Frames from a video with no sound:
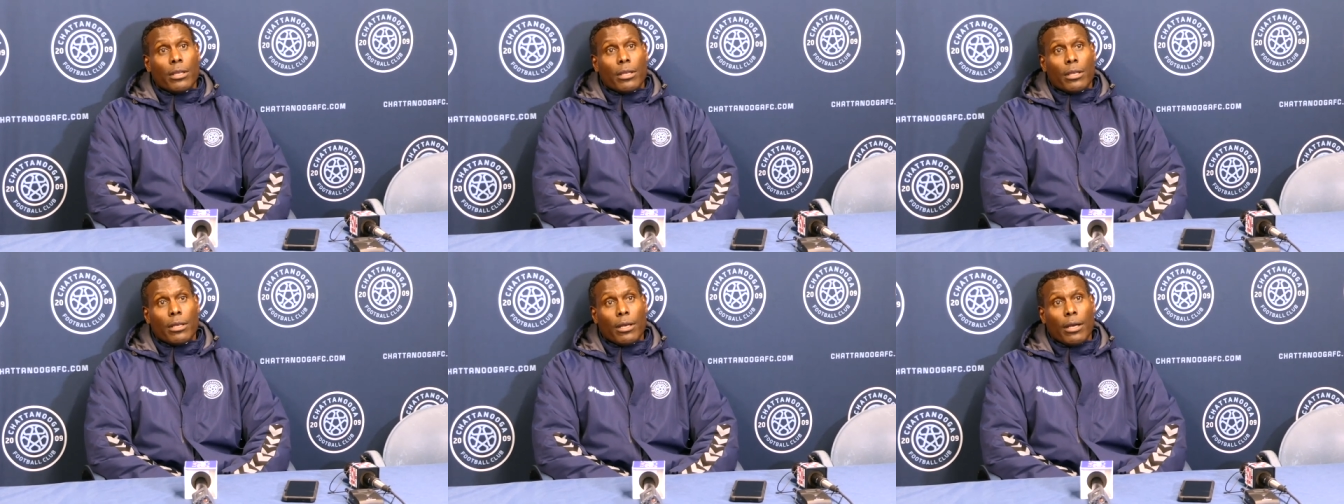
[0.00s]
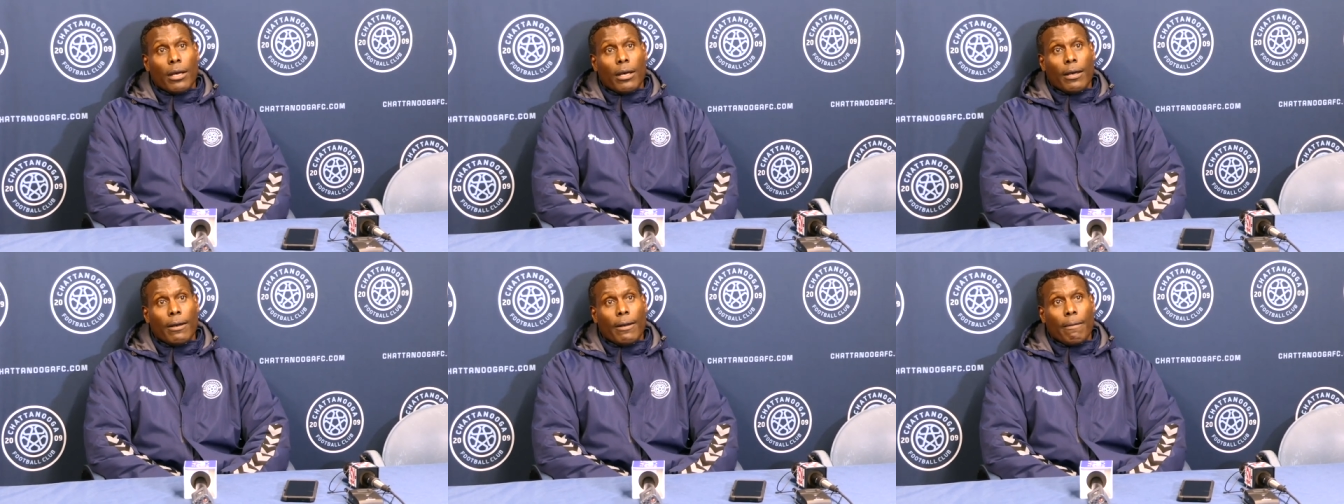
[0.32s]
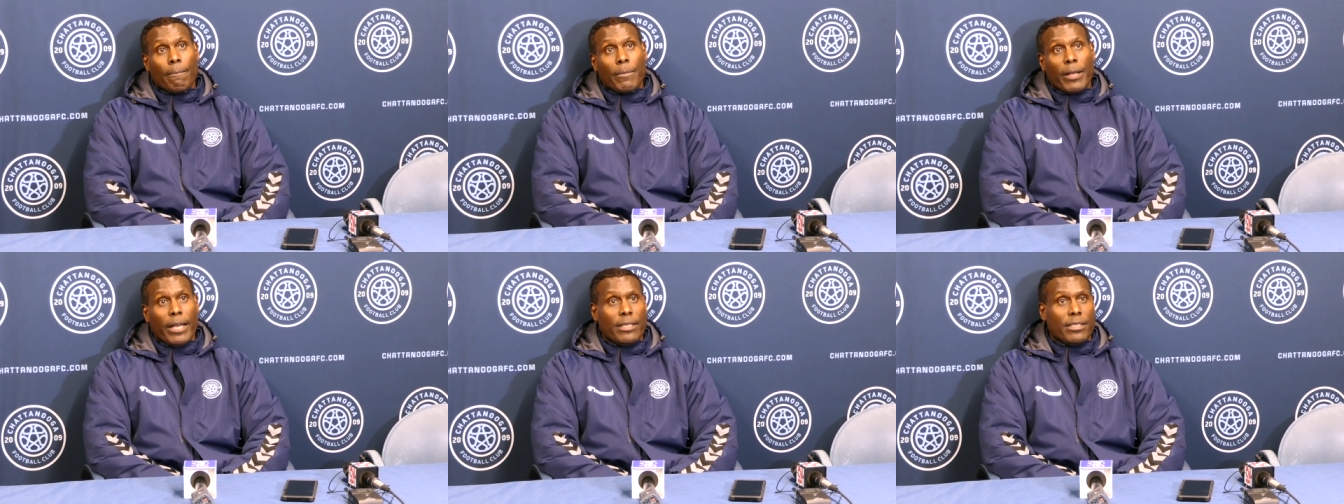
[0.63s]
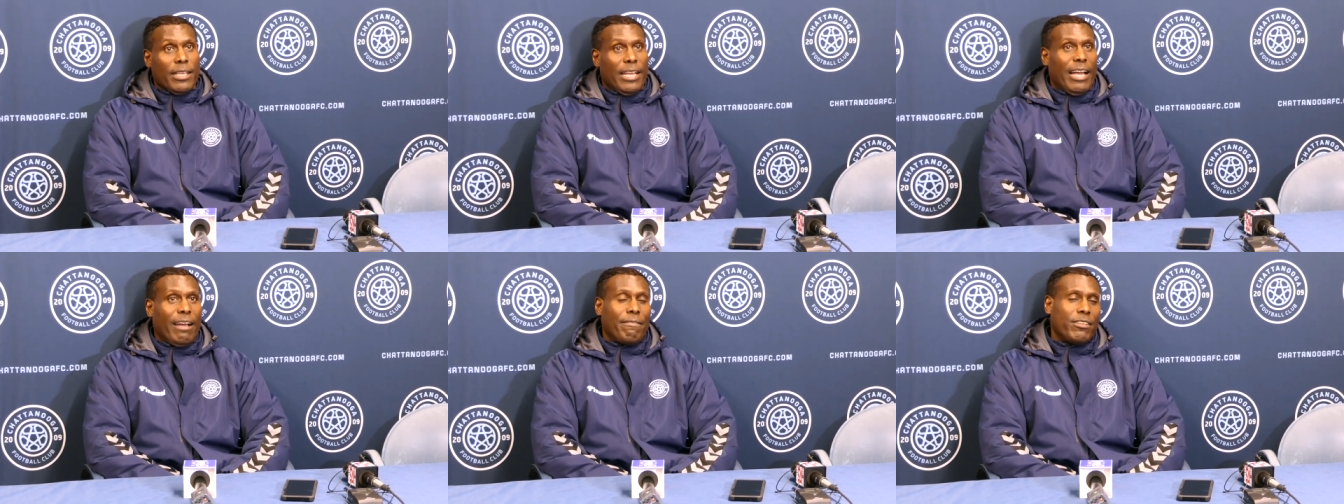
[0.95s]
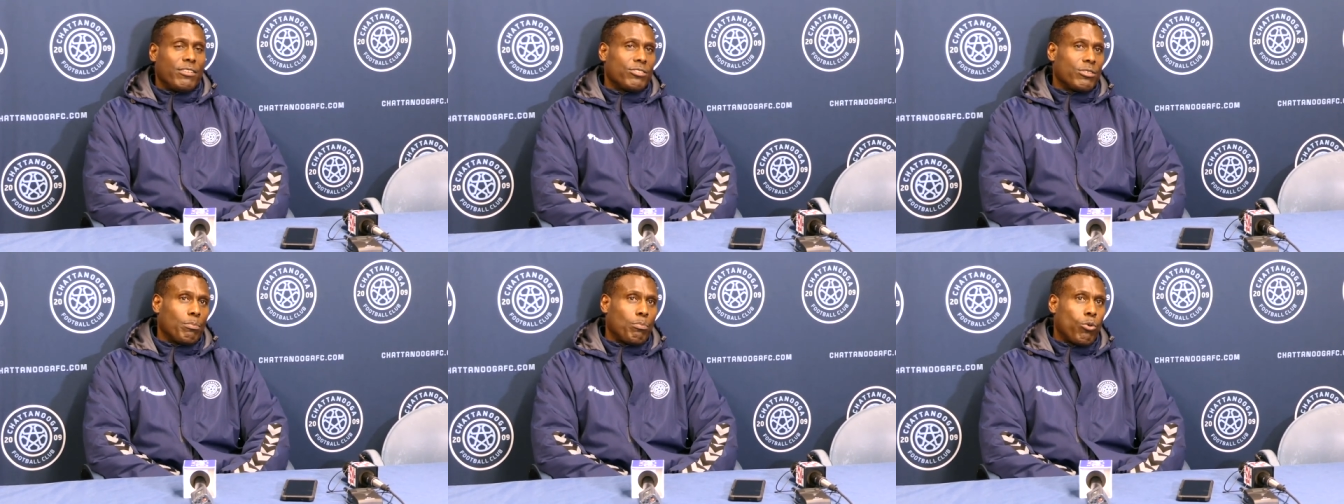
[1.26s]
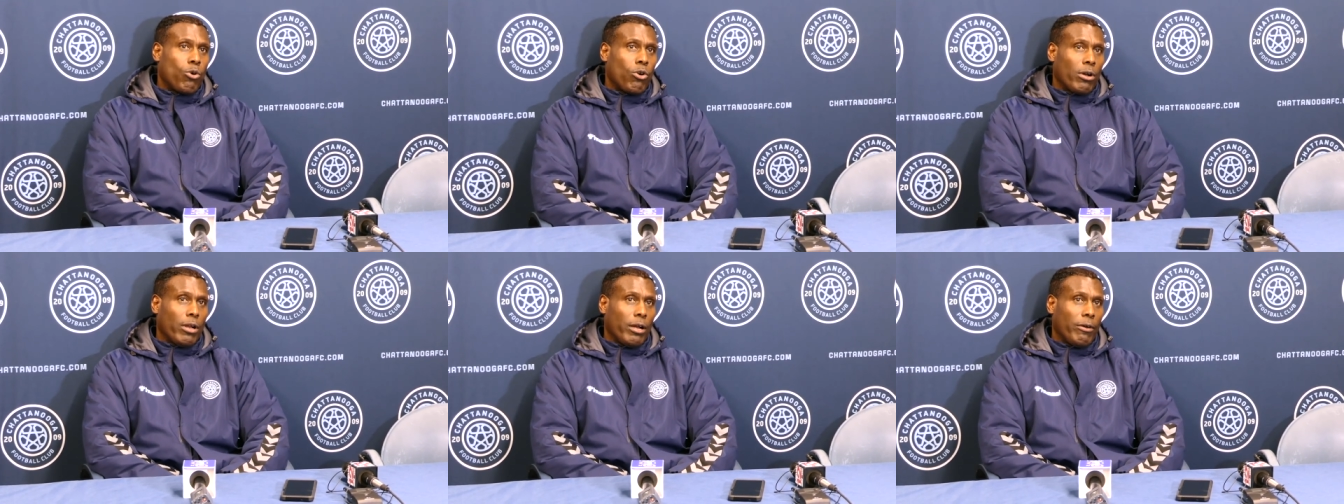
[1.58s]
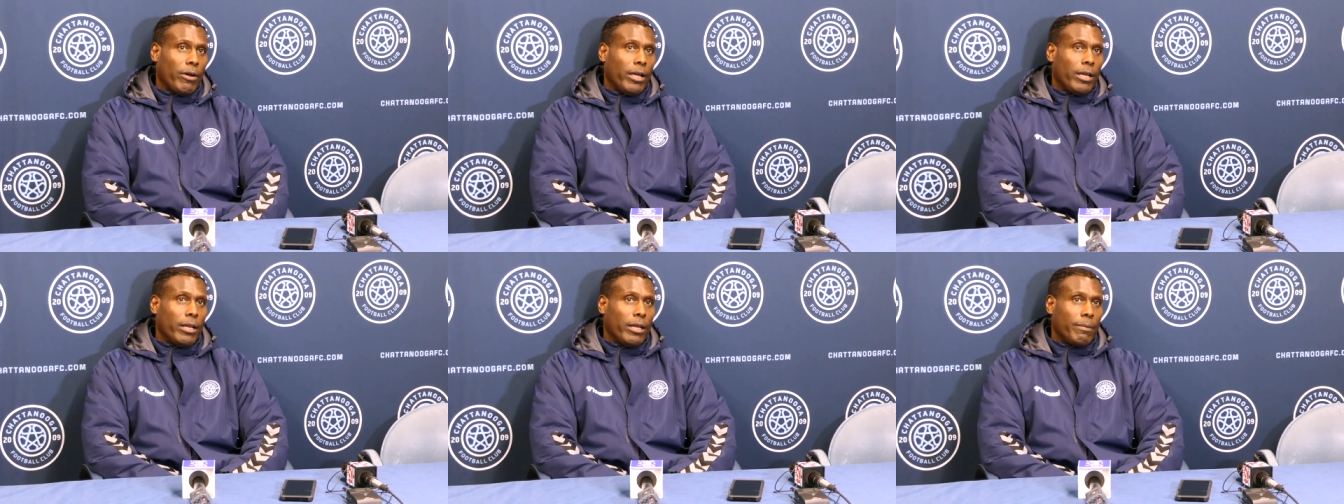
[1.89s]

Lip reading: And to have the support, right?